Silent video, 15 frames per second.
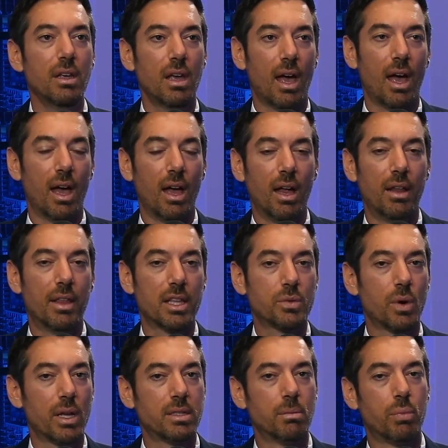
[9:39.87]
Yeah. And, and that's
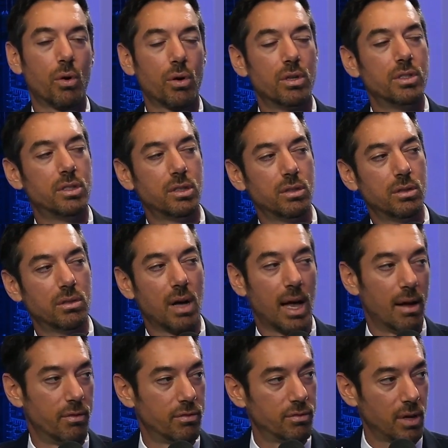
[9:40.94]
why it's important to
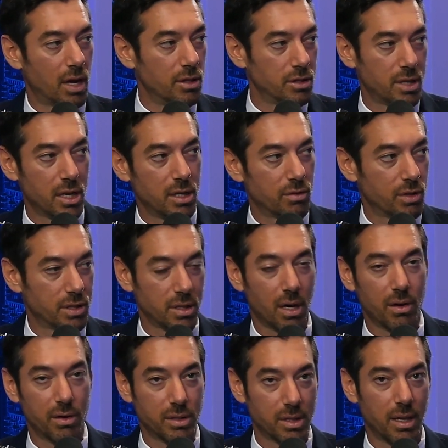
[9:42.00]
have understand your risk
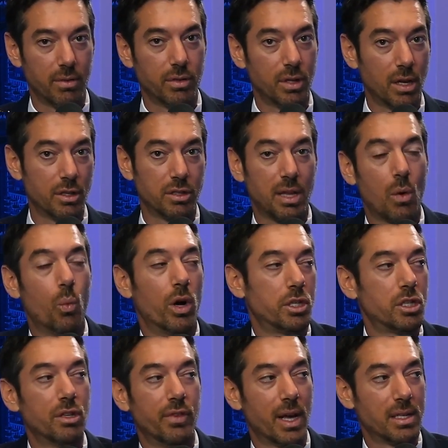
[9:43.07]
tolerance level, understand what
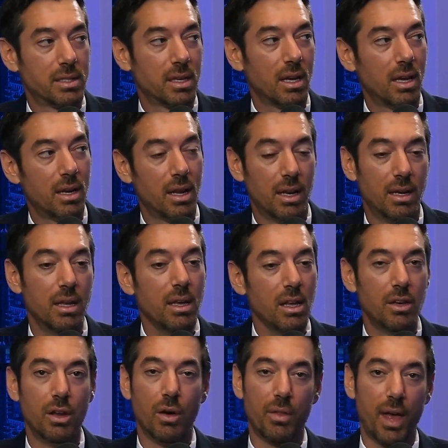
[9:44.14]
you're investing in, and
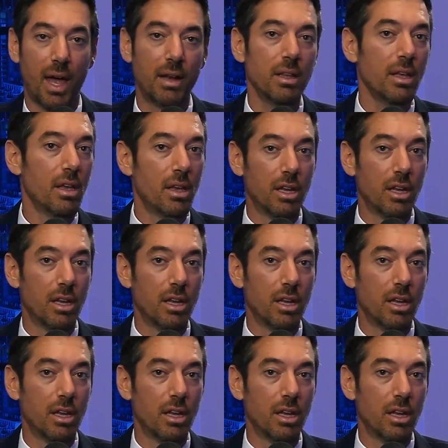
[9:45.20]
know that,